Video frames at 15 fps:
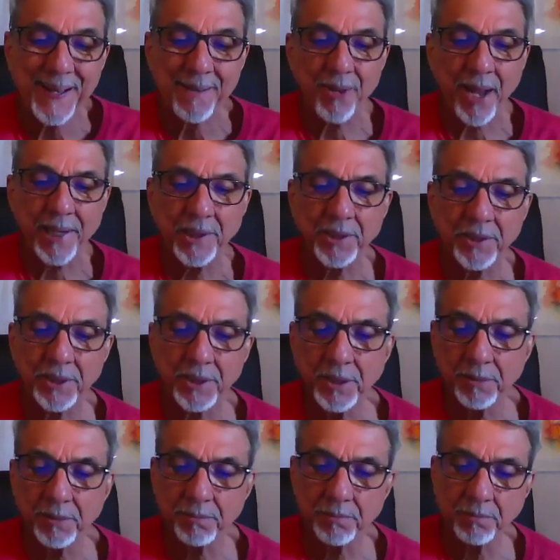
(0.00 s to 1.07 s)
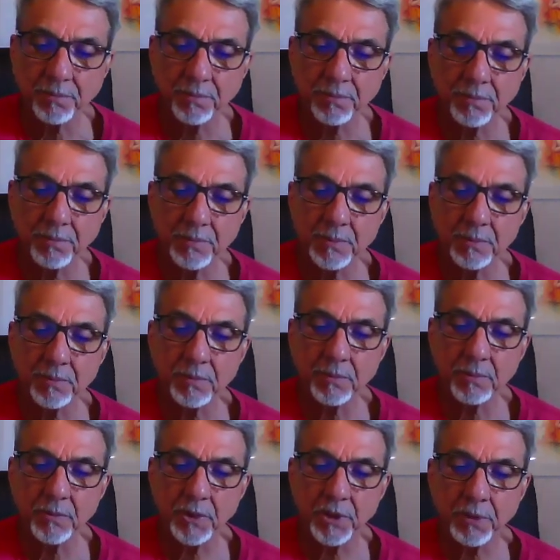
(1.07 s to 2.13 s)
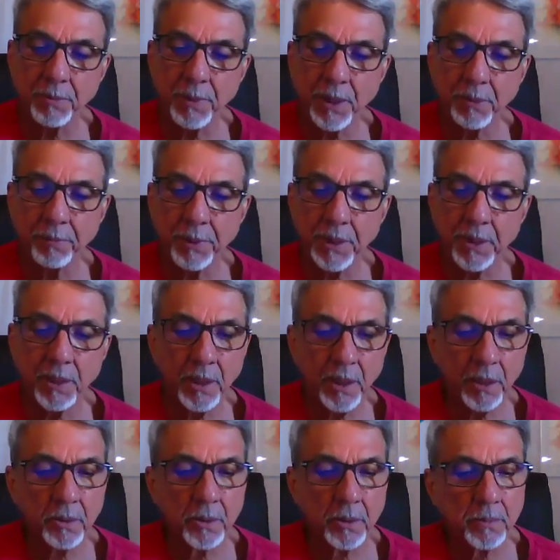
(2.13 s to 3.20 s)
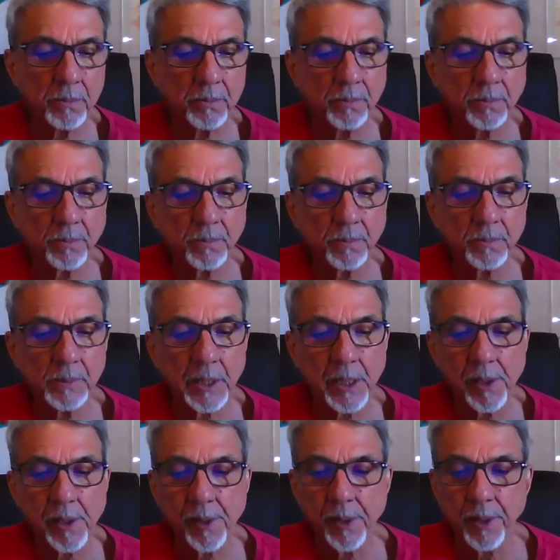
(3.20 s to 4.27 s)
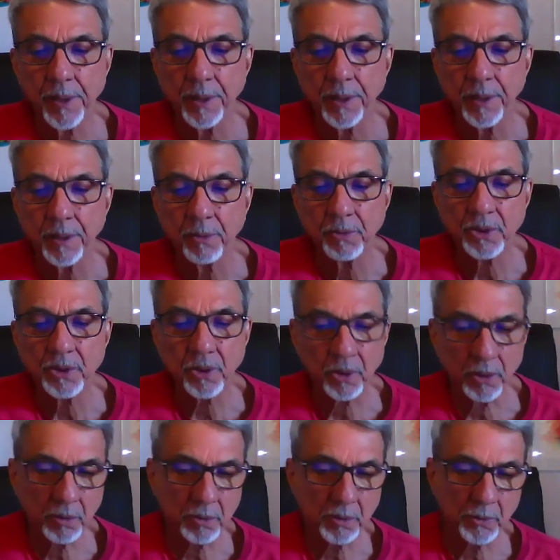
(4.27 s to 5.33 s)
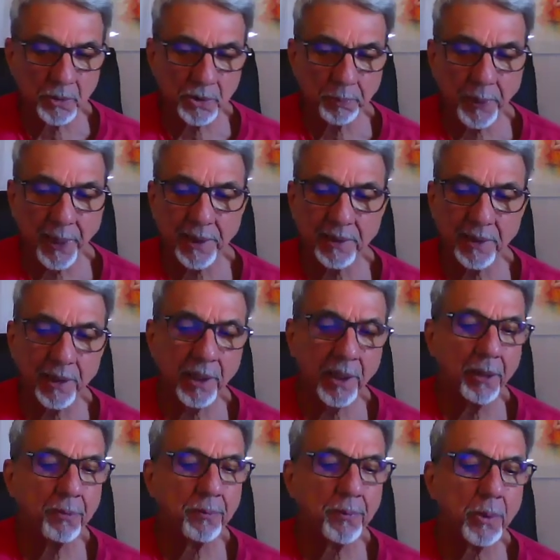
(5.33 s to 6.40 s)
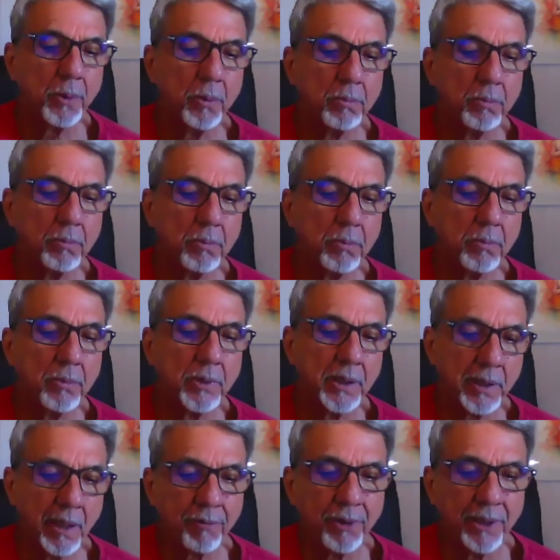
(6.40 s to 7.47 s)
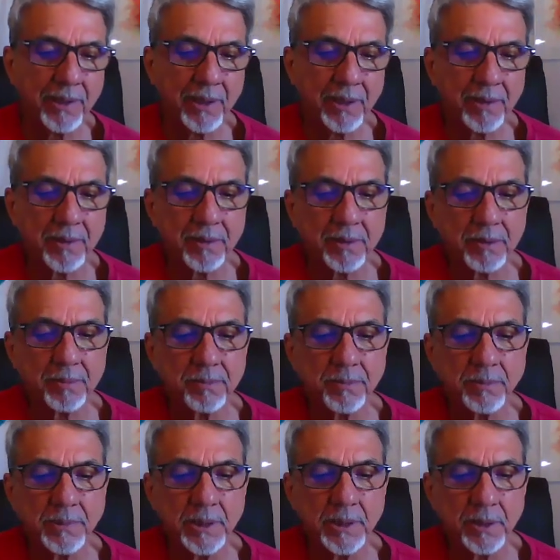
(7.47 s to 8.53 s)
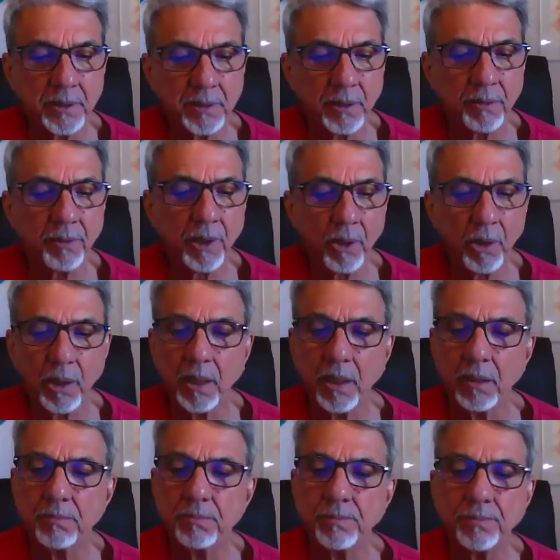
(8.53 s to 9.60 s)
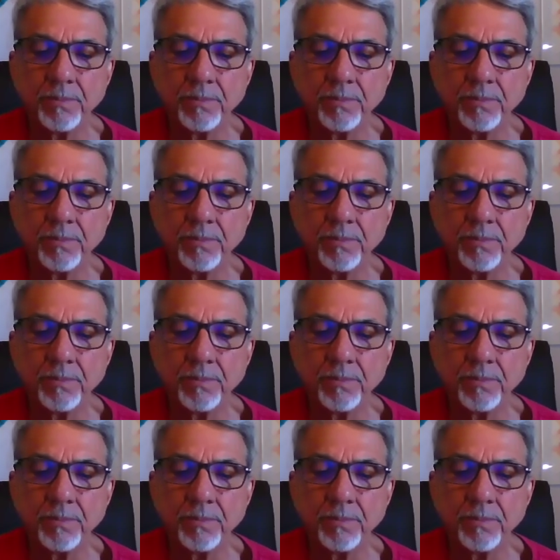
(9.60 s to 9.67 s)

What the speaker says: vanity, with my big ego, with all the respect I have from the devatas in the Devaloka,